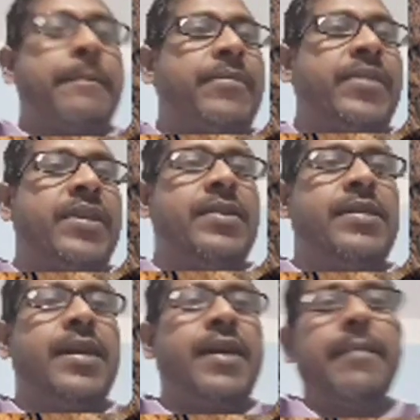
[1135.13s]
This is
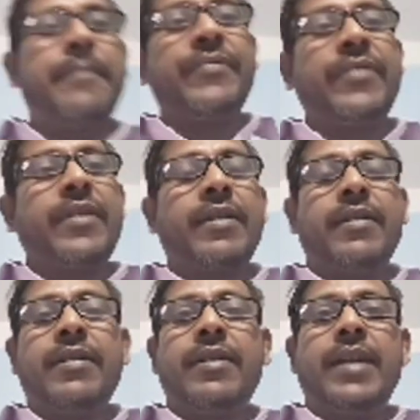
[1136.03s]
the
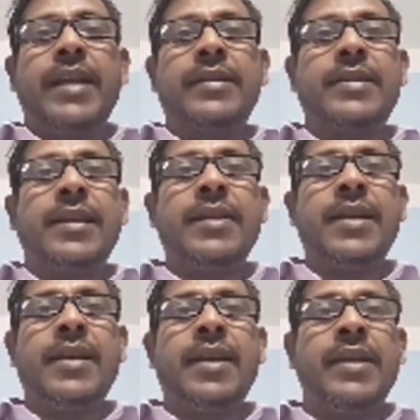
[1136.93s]

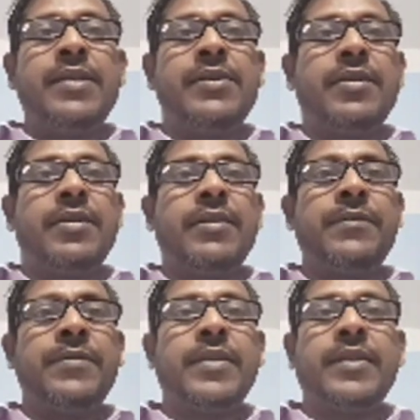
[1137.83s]
extended range of
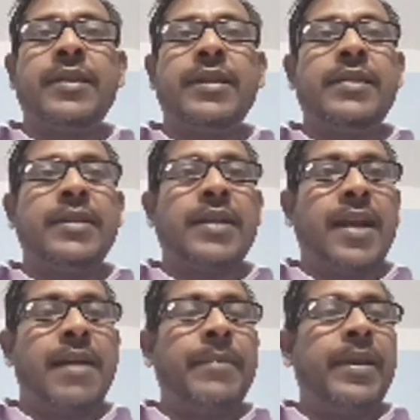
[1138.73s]
this
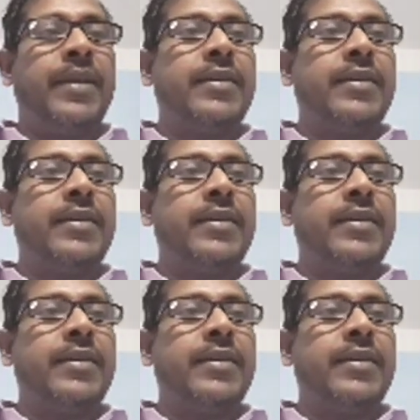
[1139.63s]
Kamet.